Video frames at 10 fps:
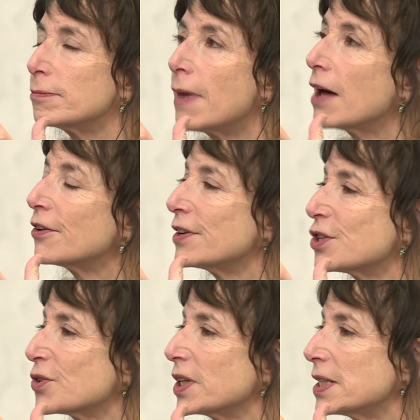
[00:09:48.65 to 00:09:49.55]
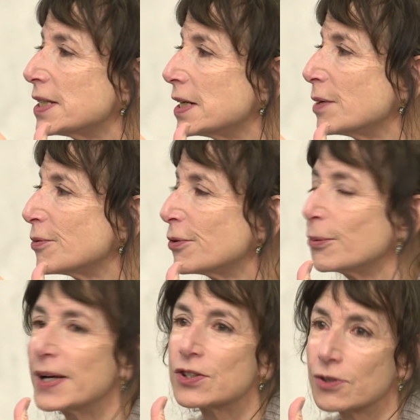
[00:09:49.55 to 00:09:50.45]
really a synonym for
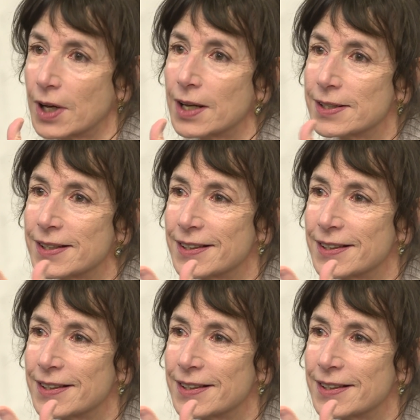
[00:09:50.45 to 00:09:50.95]
westernized,